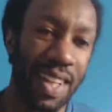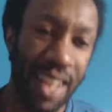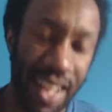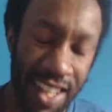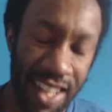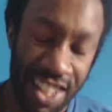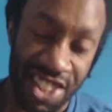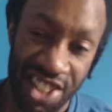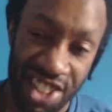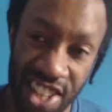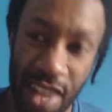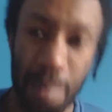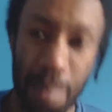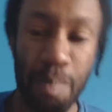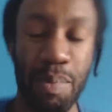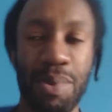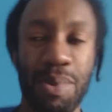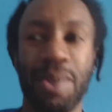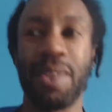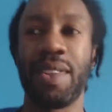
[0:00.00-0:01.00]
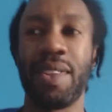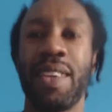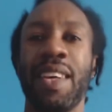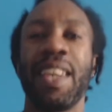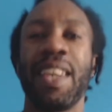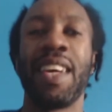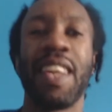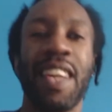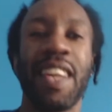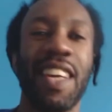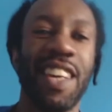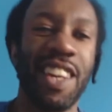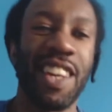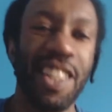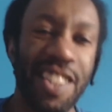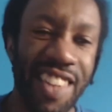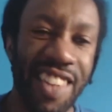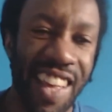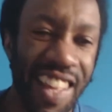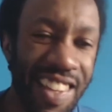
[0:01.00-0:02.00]
like a champion. He
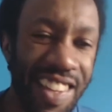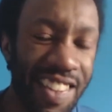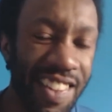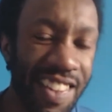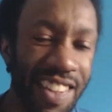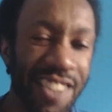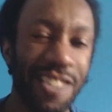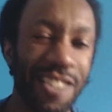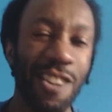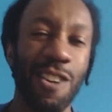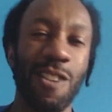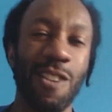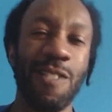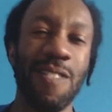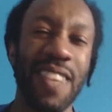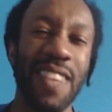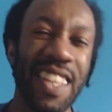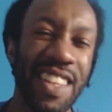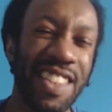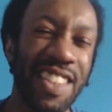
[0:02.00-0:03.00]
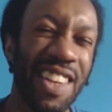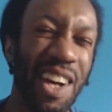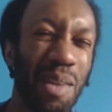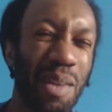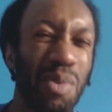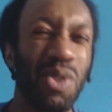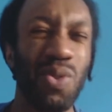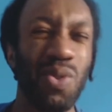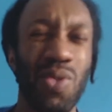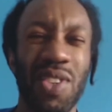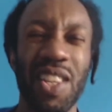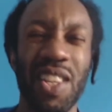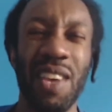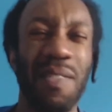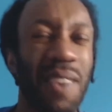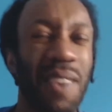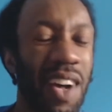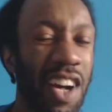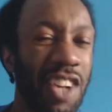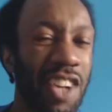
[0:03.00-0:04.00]
takes the degrees up to
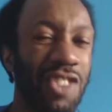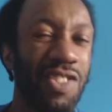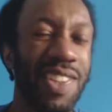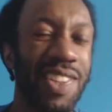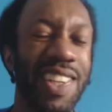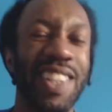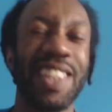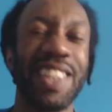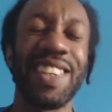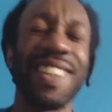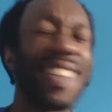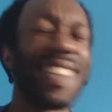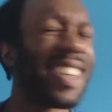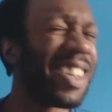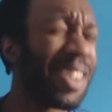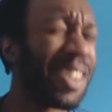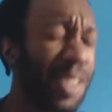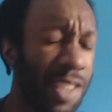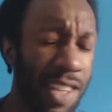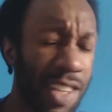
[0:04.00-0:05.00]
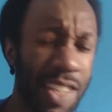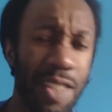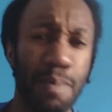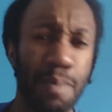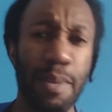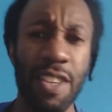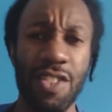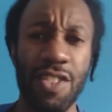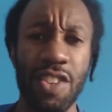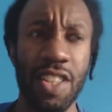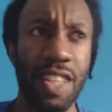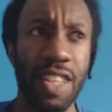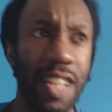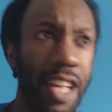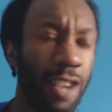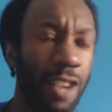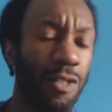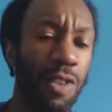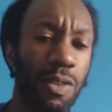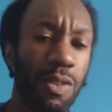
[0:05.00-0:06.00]
700, and it is mentioned
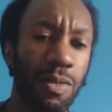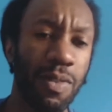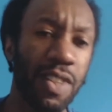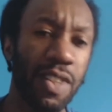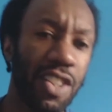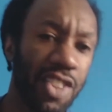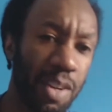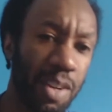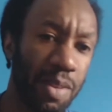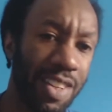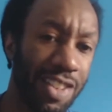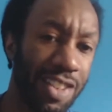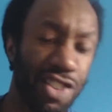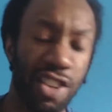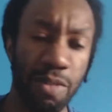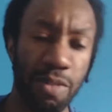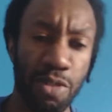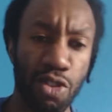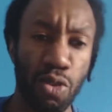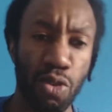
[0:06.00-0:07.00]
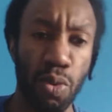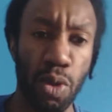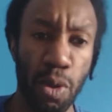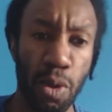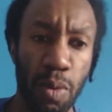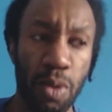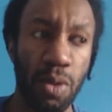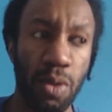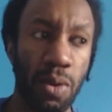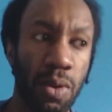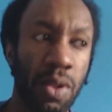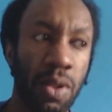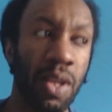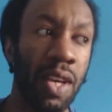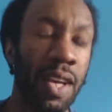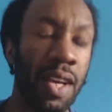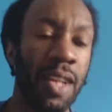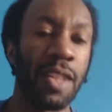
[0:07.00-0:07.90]
later on within the chapter, as the chapter still going on,